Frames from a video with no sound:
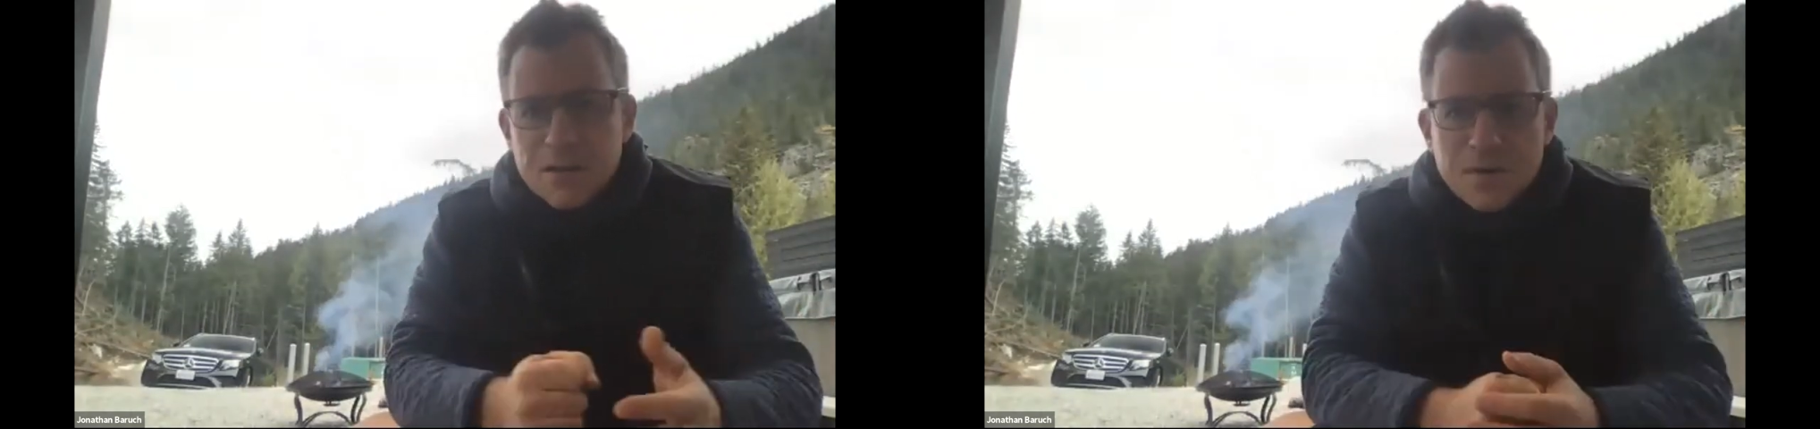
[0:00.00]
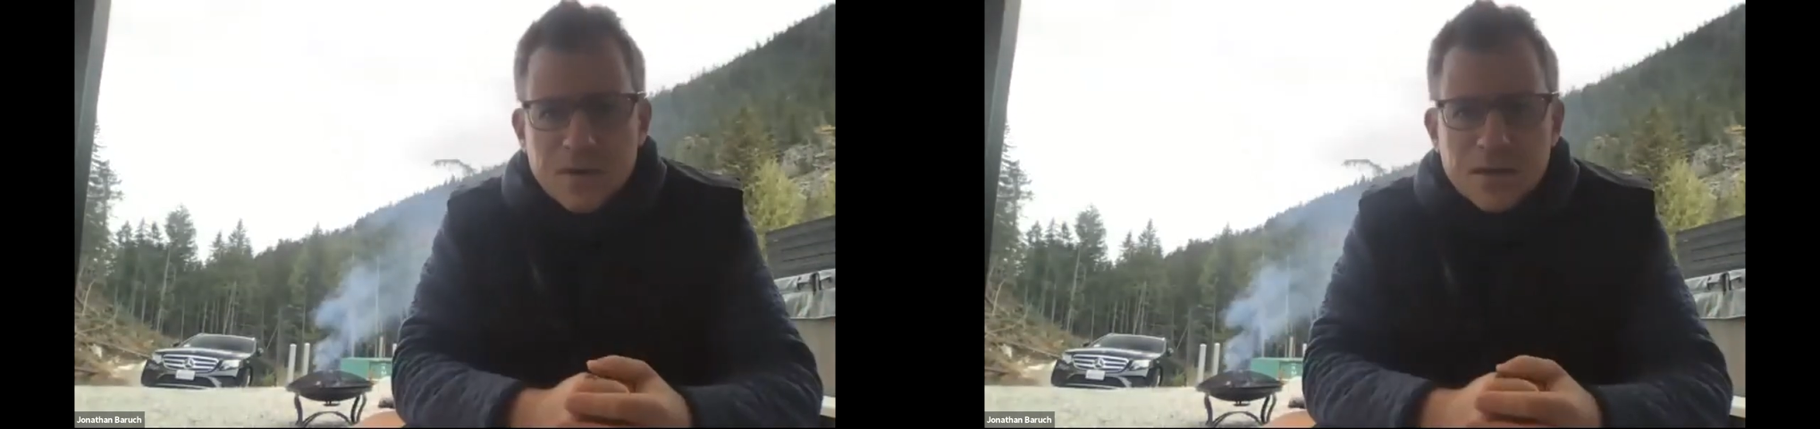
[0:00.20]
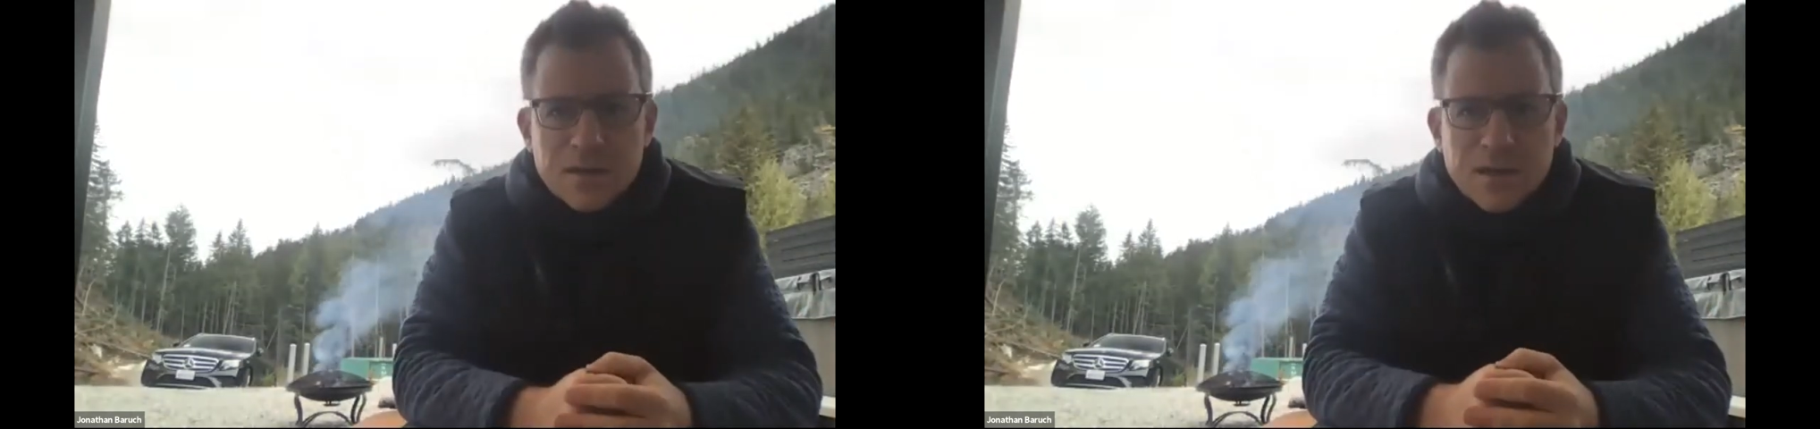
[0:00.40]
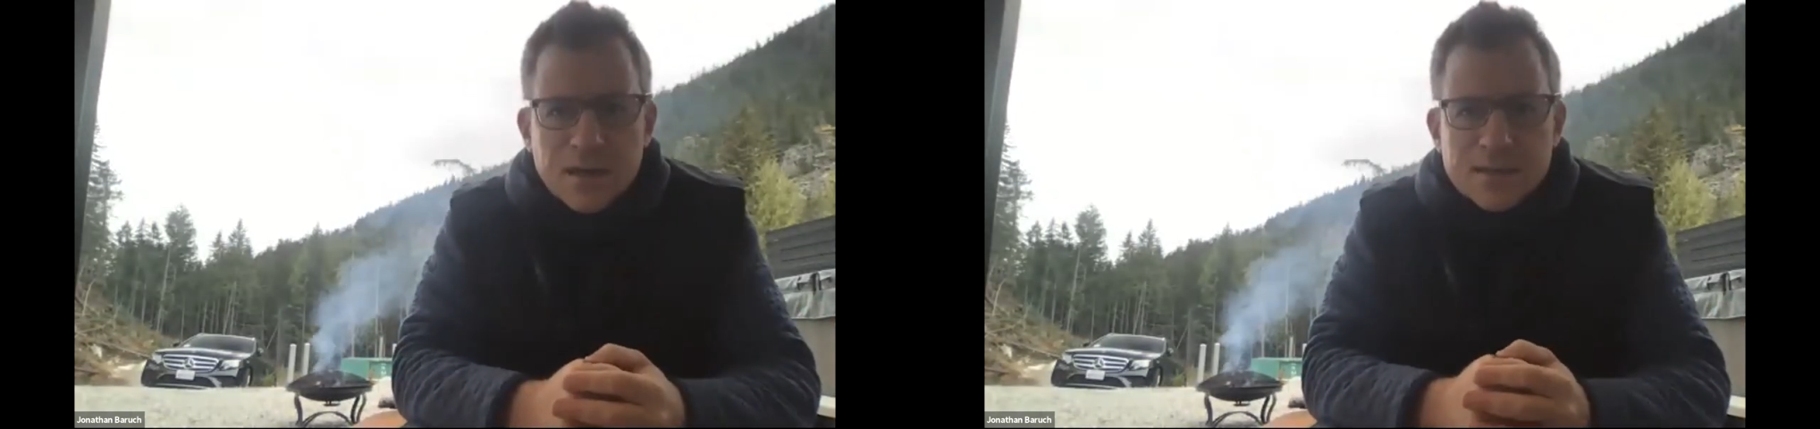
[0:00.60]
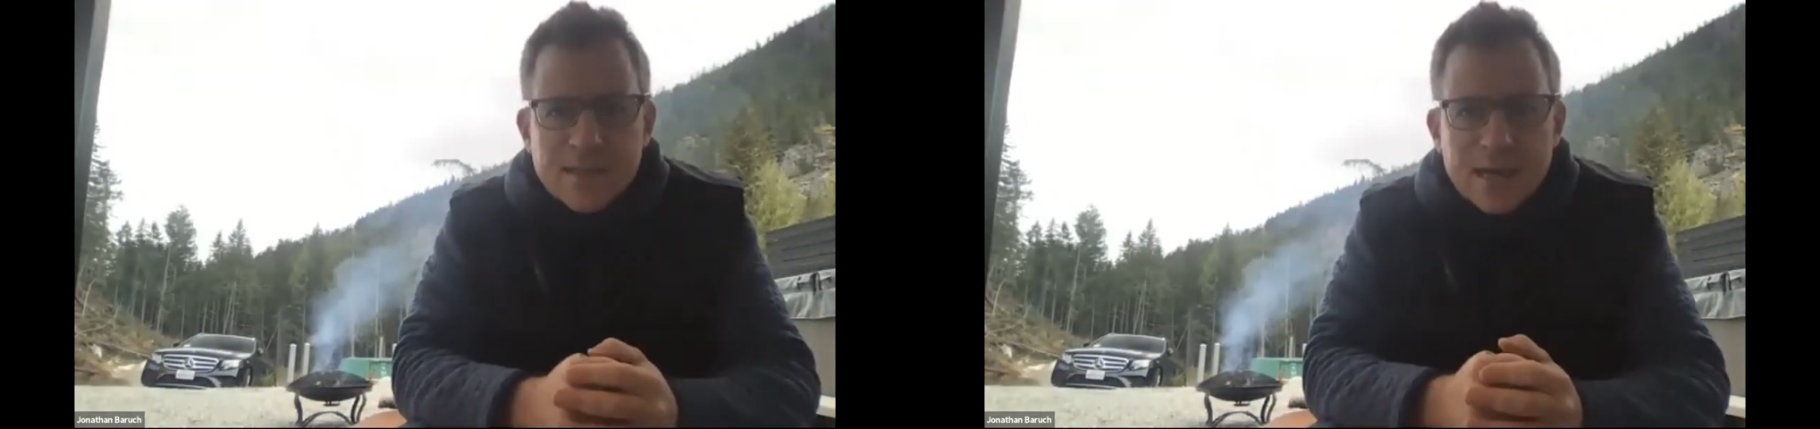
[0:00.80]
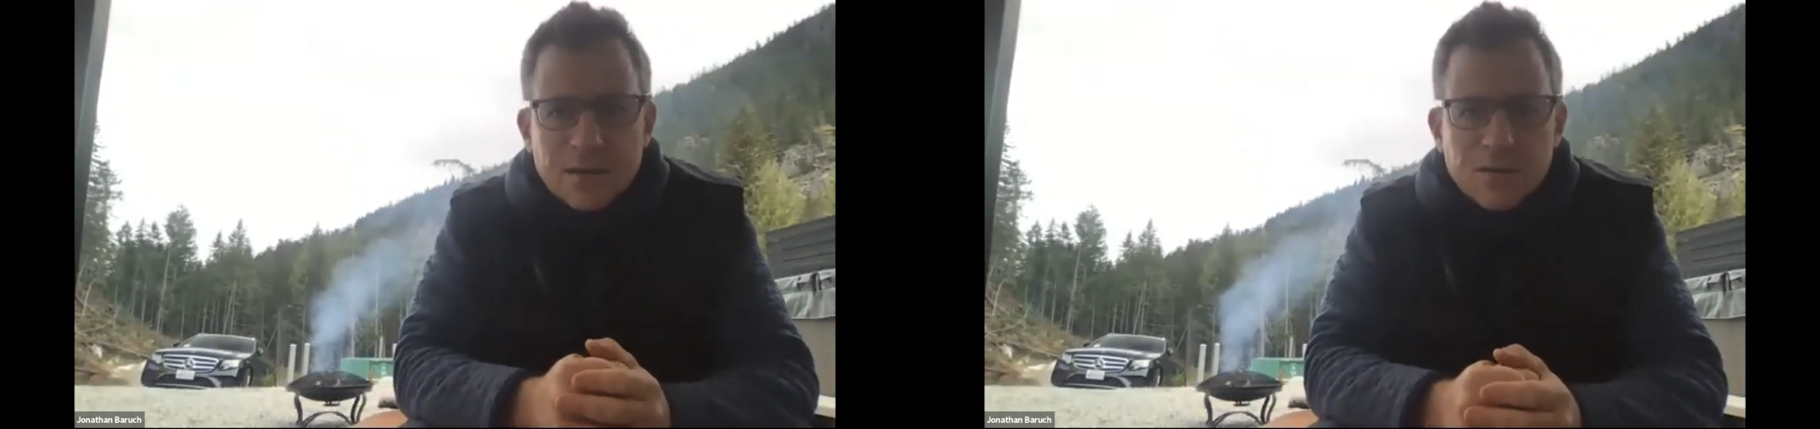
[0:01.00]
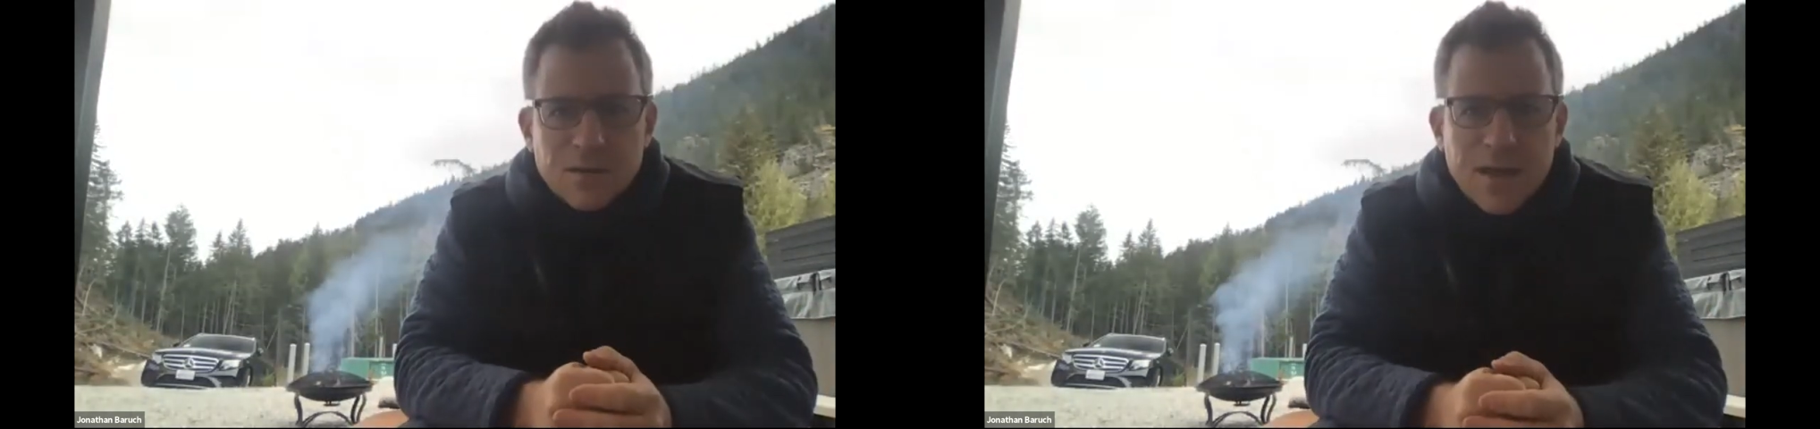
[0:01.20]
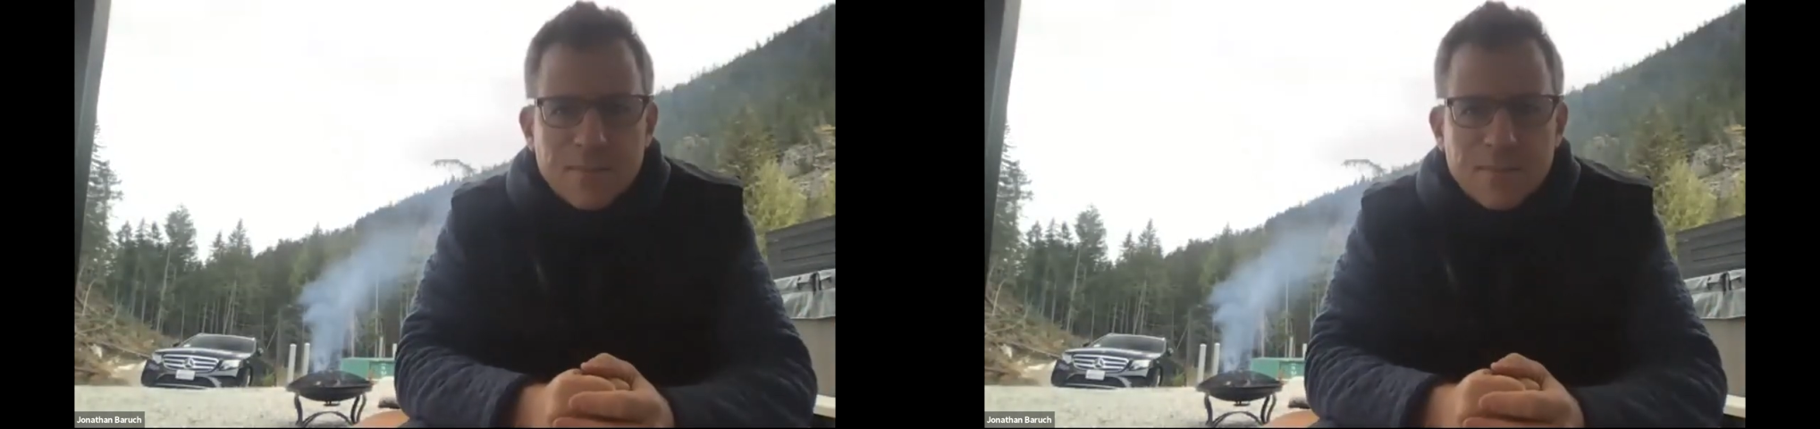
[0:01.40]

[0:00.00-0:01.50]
you can download the